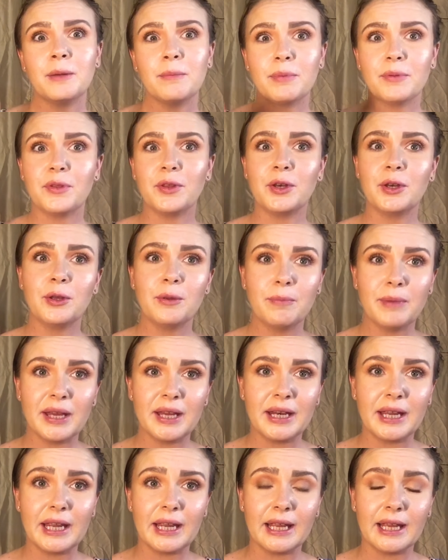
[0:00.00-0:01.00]
put the new
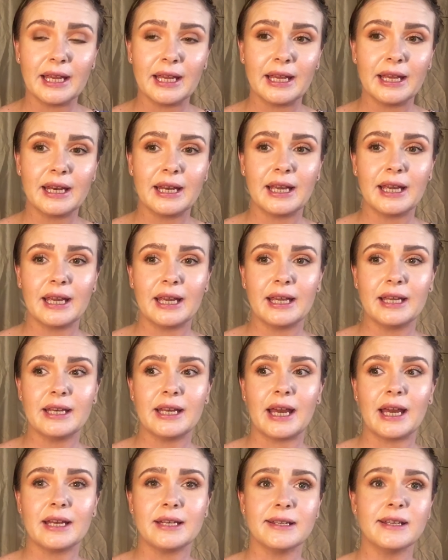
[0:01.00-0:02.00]
bed in, and
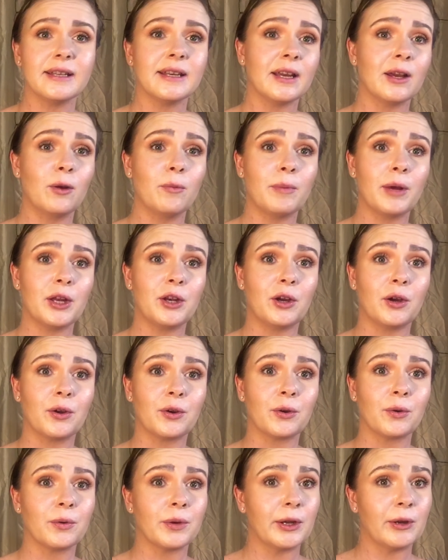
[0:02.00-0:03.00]
I did help my
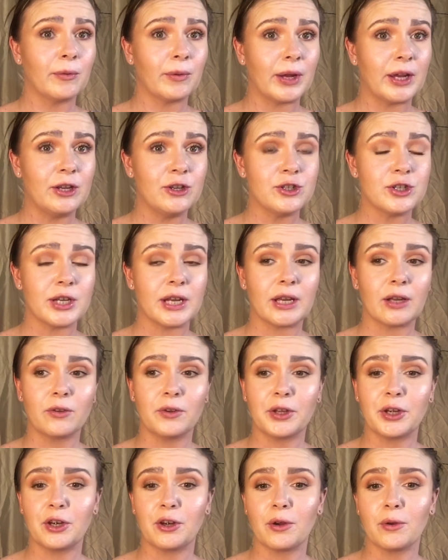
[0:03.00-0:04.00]
daughter rearrange and
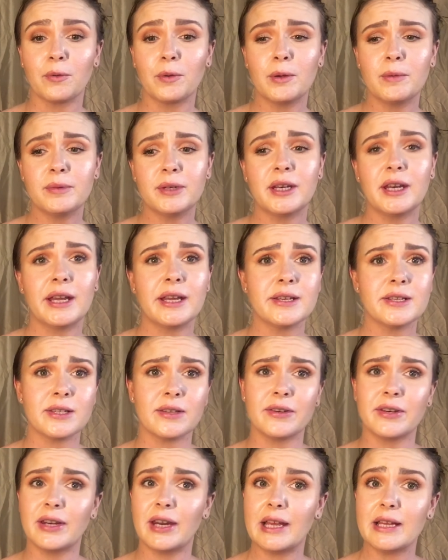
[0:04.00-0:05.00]
clean her room today.
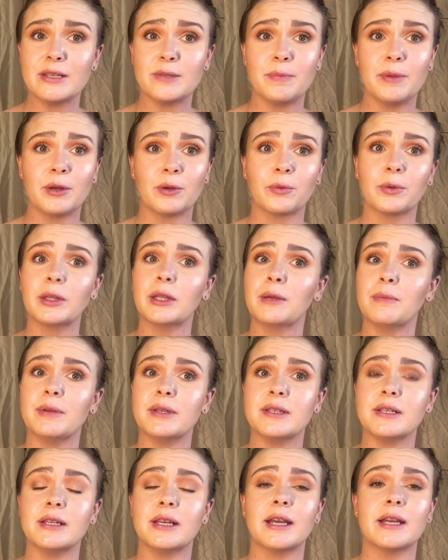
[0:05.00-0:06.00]
So today's been a really
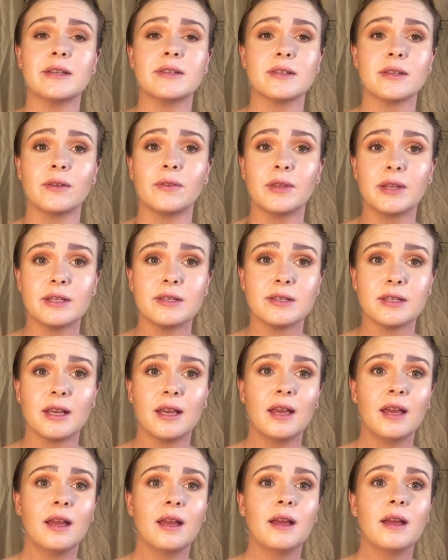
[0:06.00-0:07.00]
busy day. So this
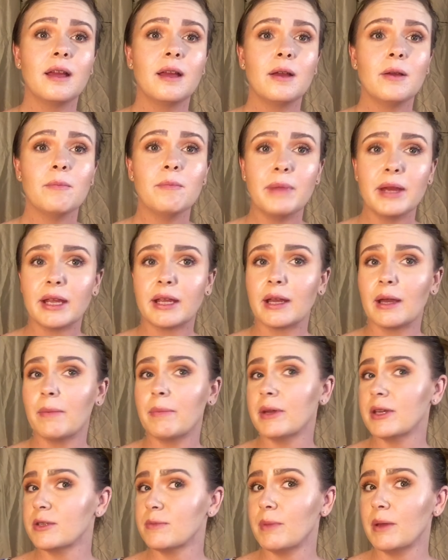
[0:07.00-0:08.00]

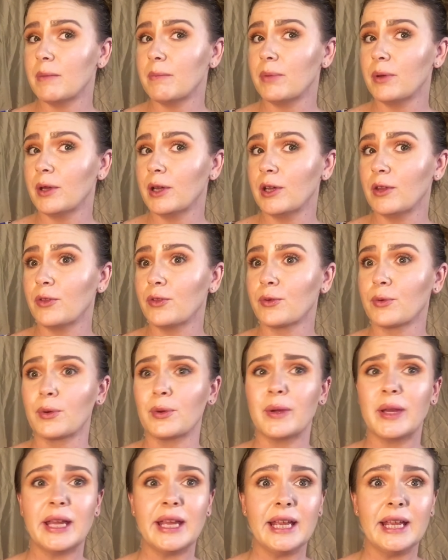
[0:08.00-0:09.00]
makeup has been put
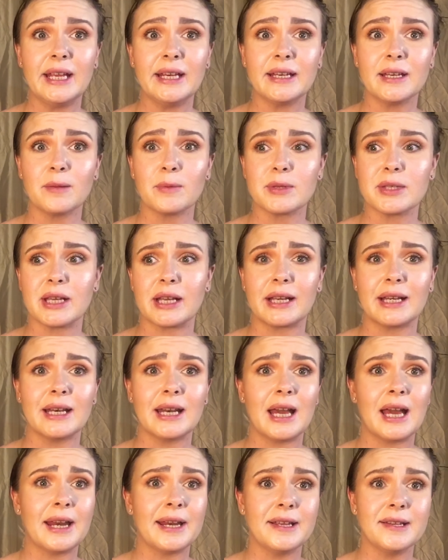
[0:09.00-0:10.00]
through heat. It was like
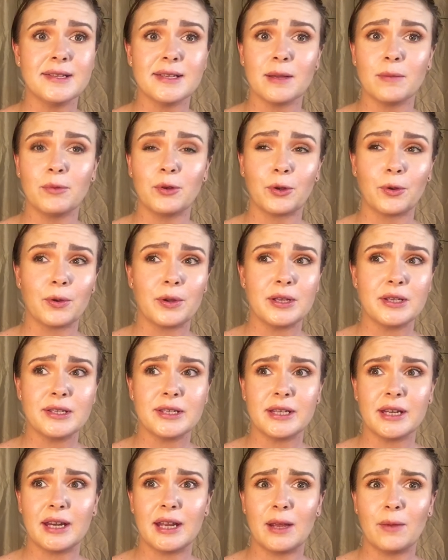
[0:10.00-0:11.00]
90-some
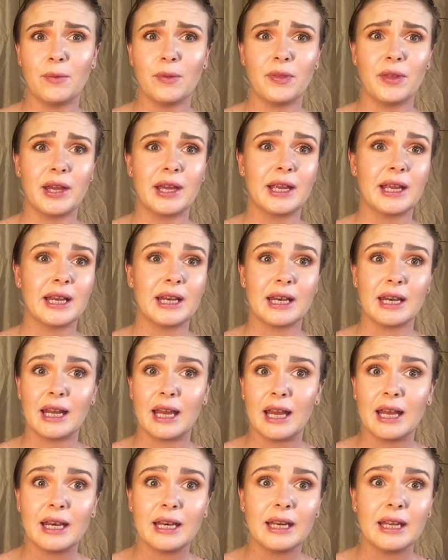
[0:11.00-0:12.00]
degrees today with like
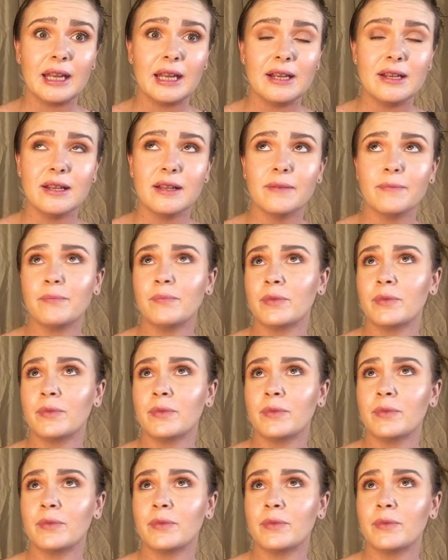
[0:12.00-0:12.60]
93%